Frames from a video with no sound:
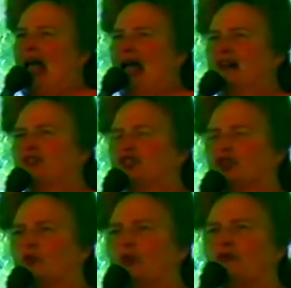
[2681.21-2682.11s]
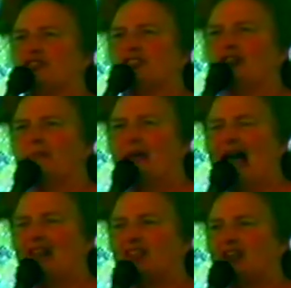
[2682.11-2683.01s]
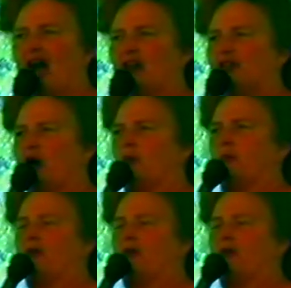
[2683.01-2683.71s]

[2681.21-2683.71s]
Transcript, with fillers: in Jerusalem last October,